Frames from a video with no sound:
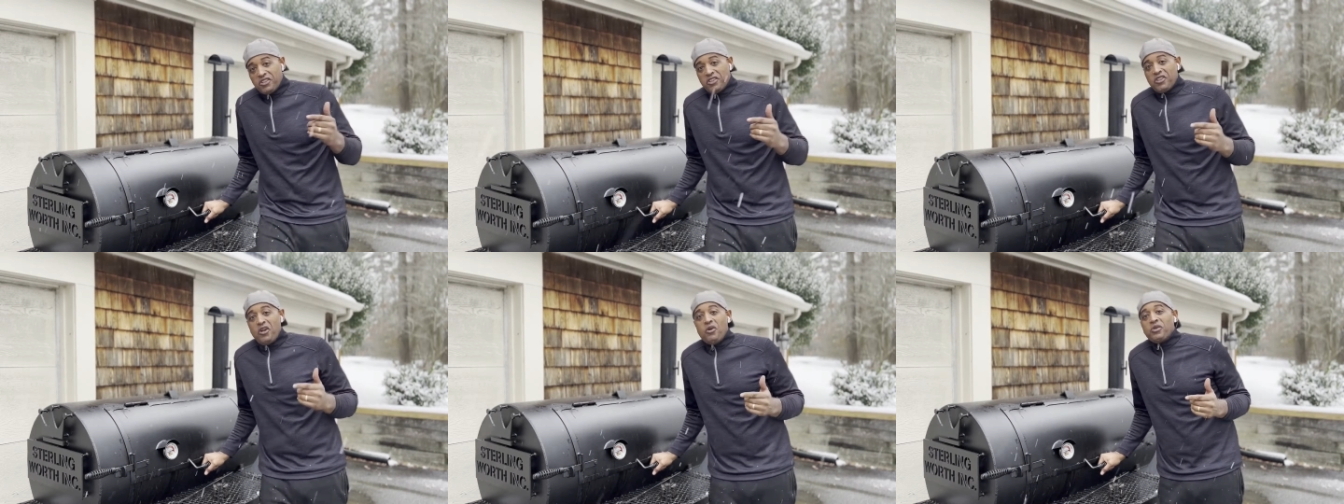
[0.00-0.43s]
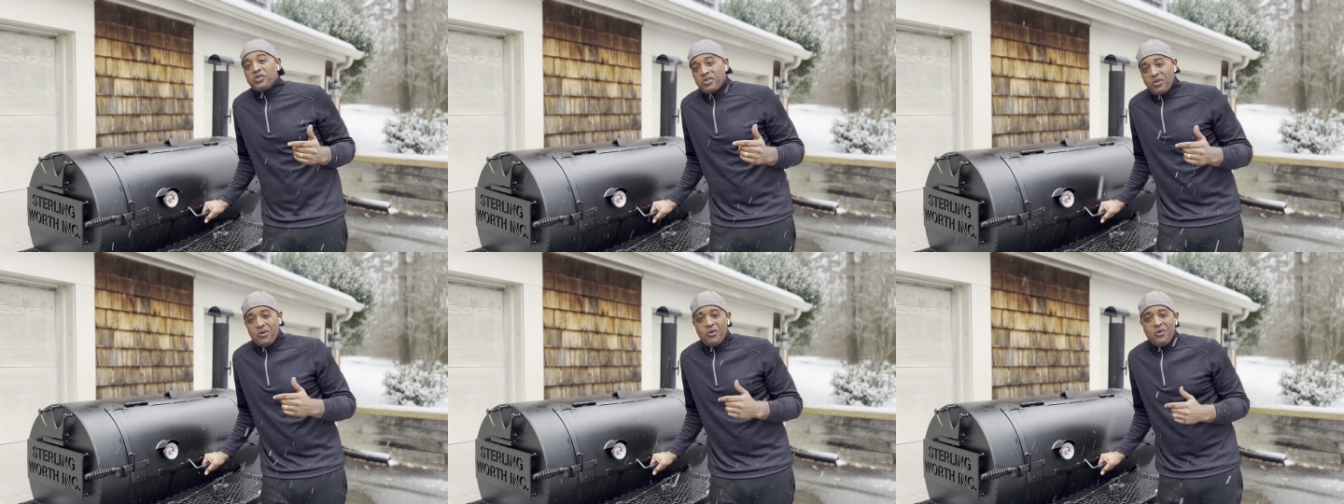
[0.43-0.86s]

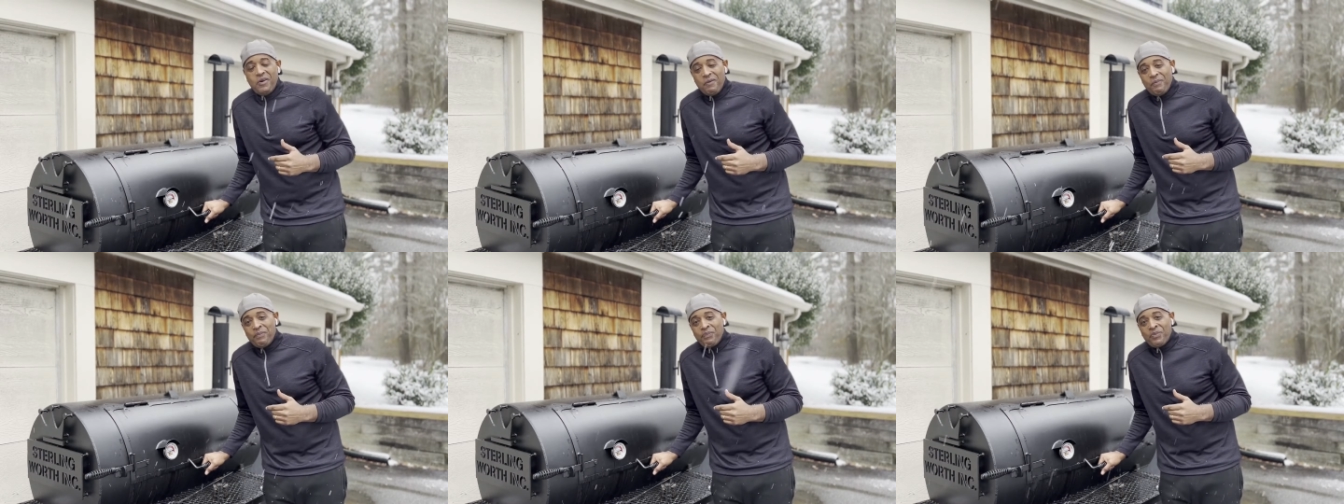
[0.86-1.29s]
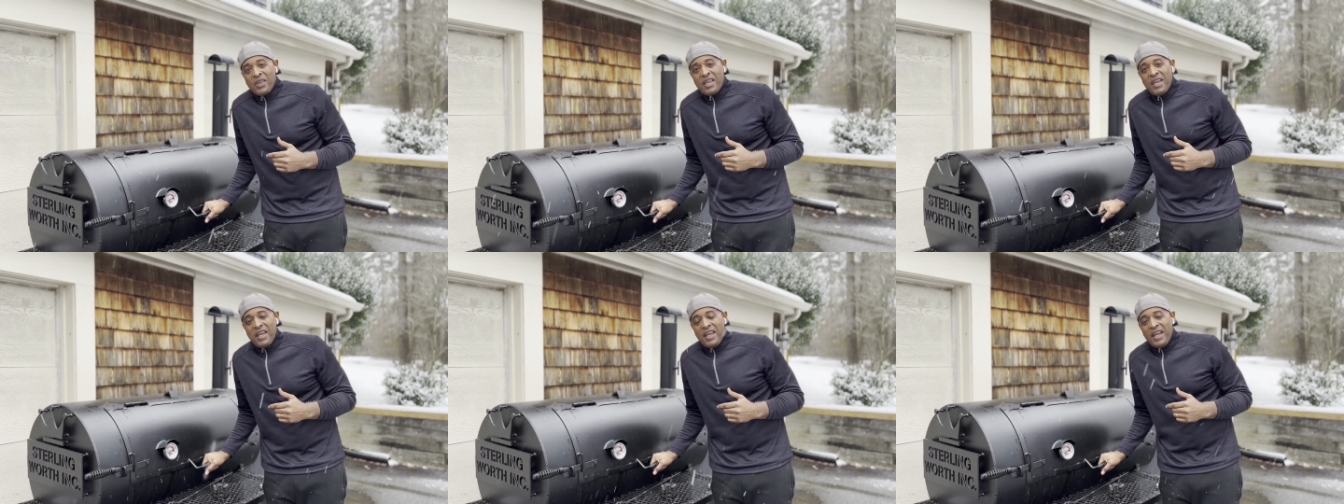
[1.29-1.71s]
snowstorm.
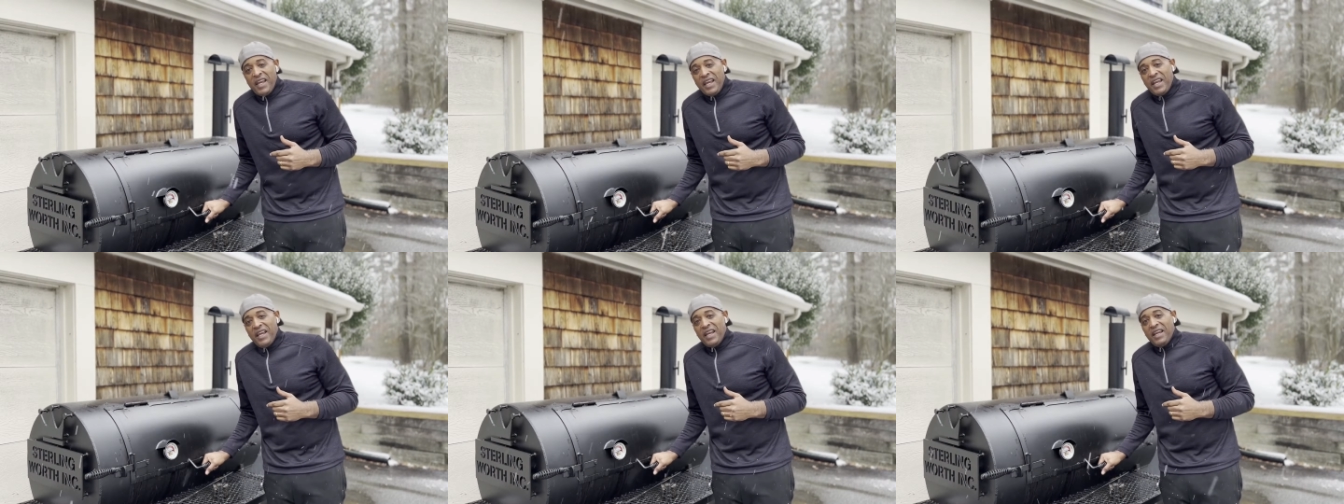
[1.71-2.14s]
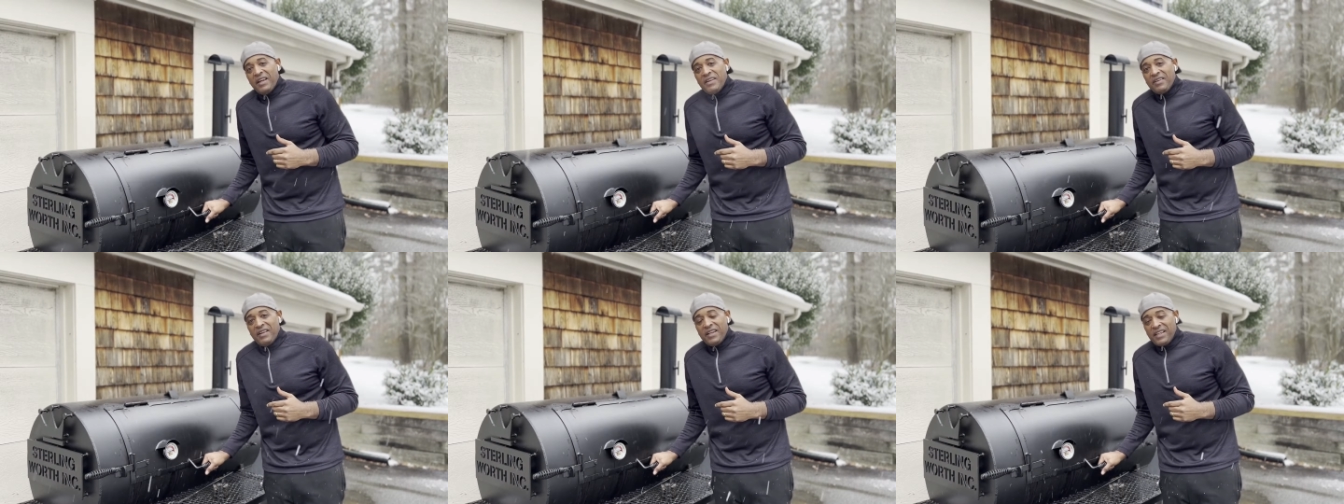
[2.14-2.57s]

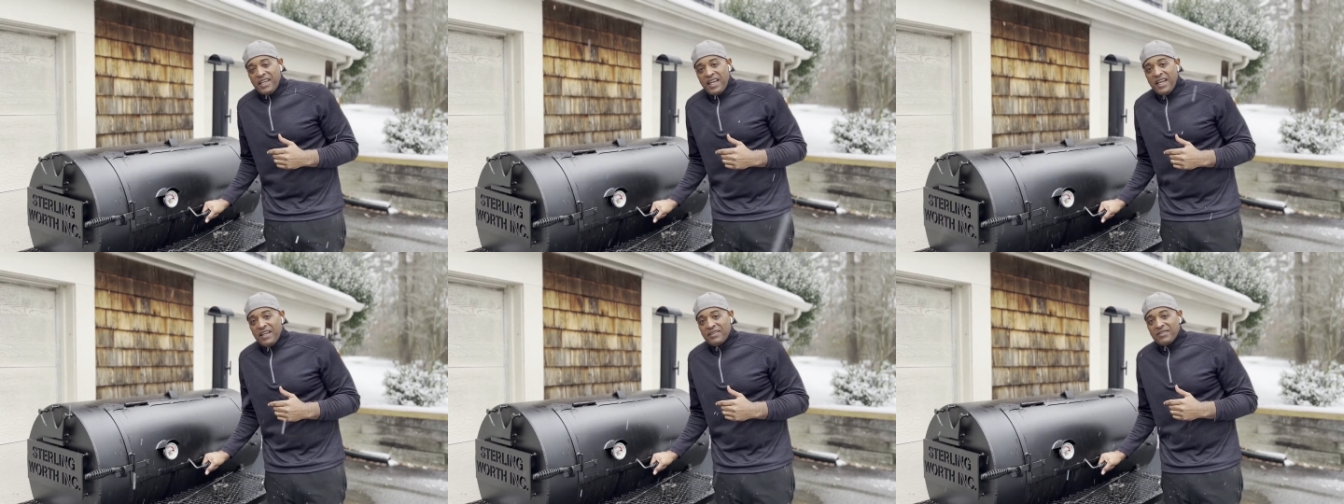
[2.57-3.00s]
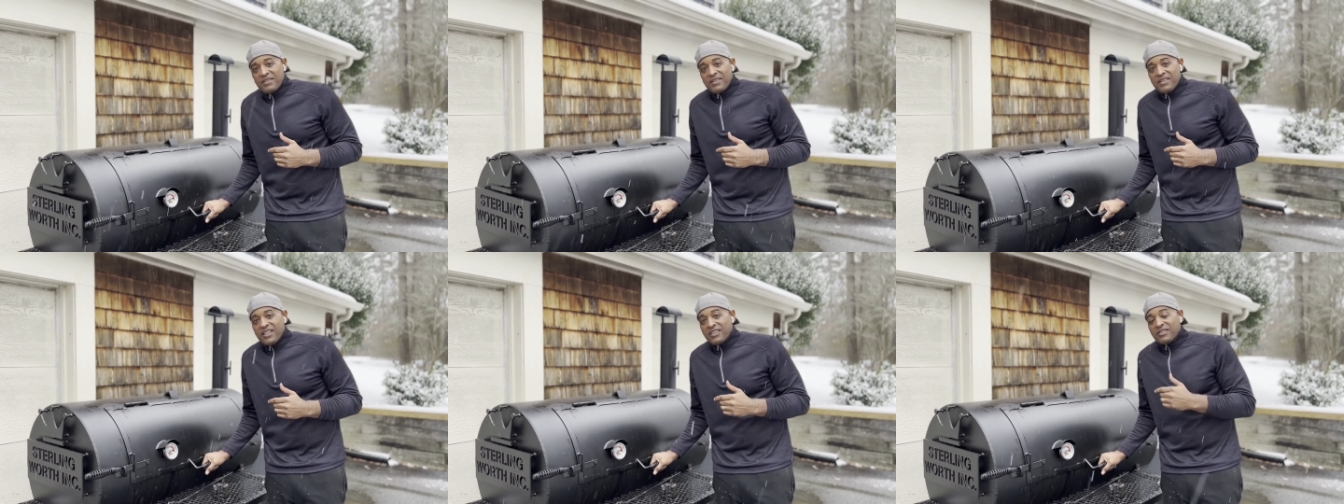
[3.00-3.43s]
And again,
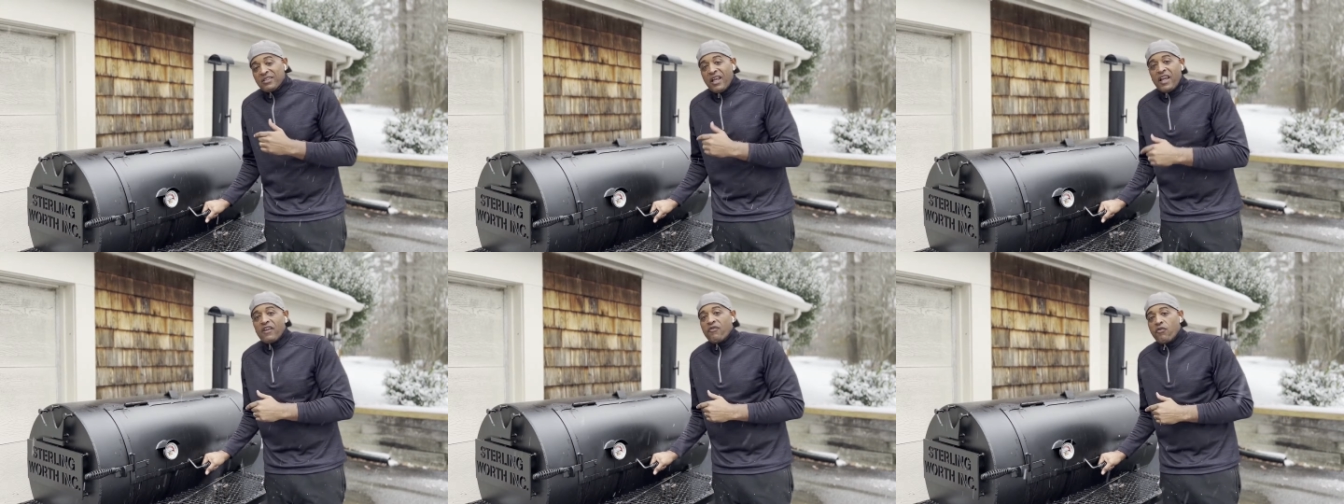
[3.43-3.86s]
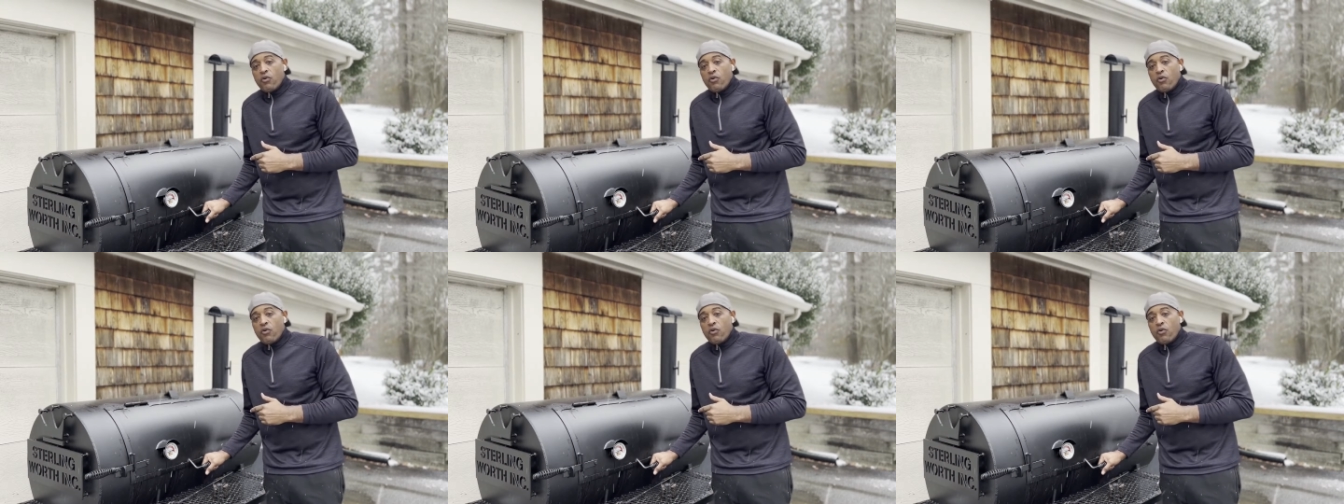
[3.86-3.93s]
this Lang